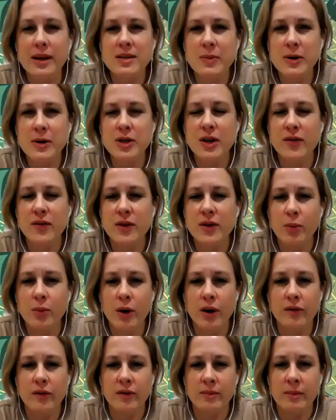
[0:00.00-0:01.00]
especially if you
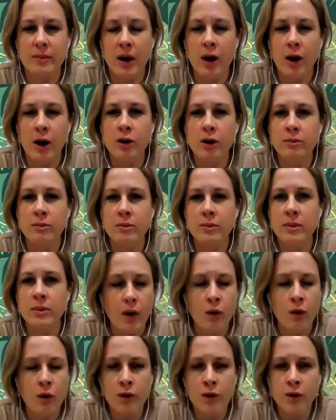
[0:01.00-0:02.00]
work from home
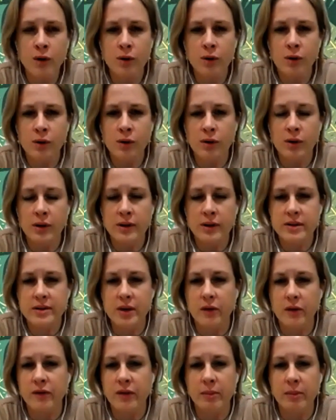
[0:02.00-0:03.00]
or you're
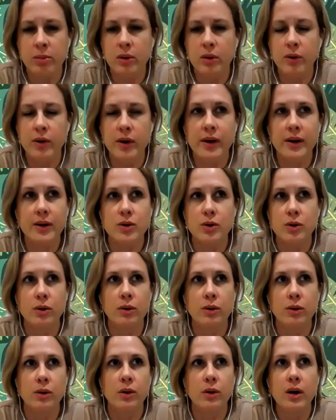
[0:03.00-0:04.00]
self-employed
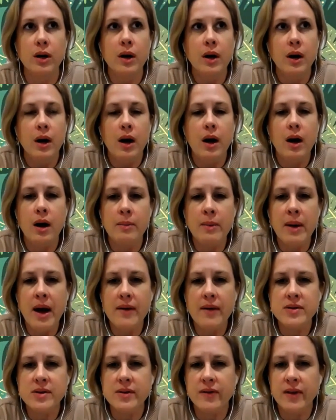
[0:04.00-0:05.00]
or
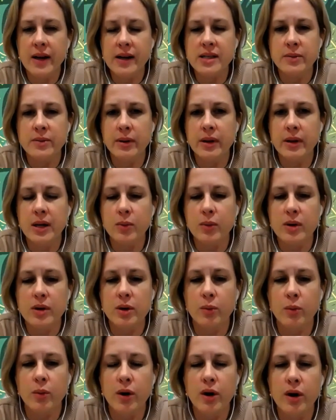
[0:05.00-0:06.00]
have some flexibility with
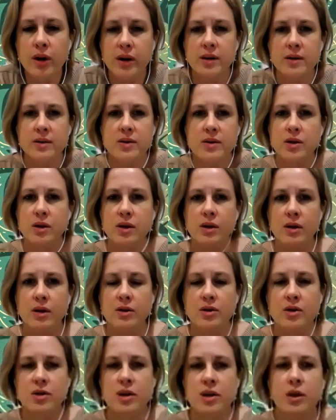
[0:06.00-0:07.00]
your work, is to
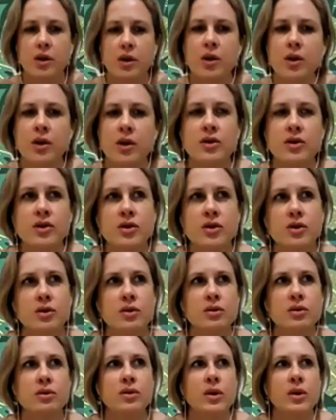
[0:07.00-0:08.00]
learn
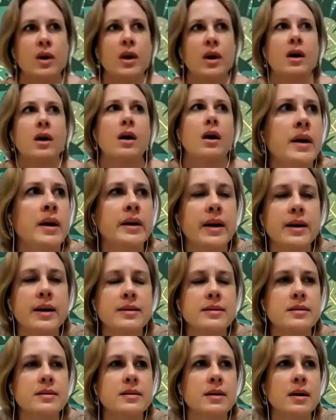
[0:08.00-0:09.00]
to, I
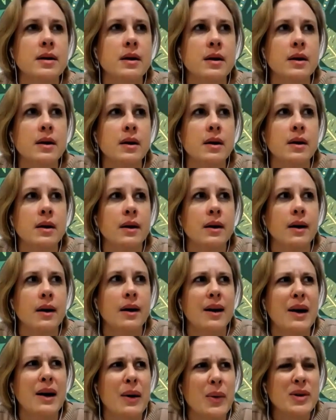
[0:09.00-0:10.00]
guess,
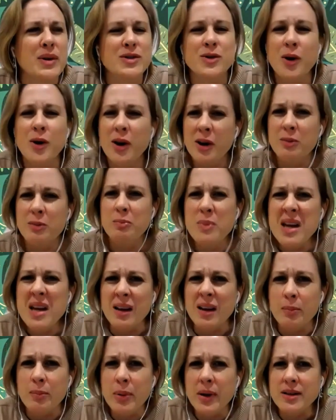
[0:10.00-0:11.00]
let's not
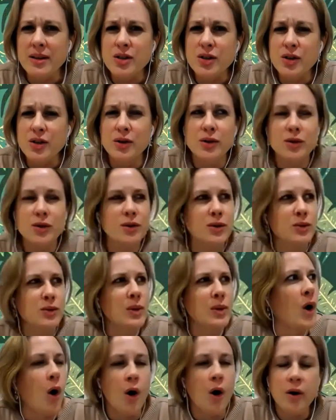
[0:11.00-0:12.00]
admit, but to
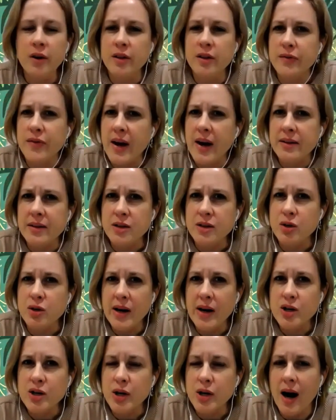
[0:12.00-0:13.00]
honor the fact that you
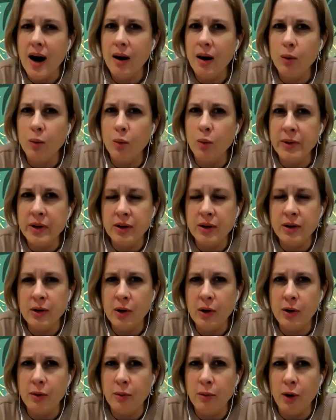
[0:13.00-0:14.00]
actually are a woman and
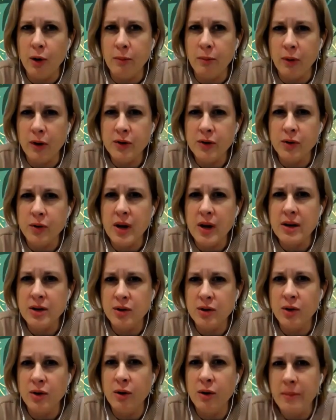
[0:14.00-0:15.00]
not a robot, and
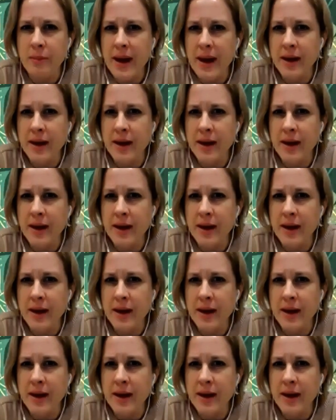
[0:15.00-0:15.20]
you're not a male.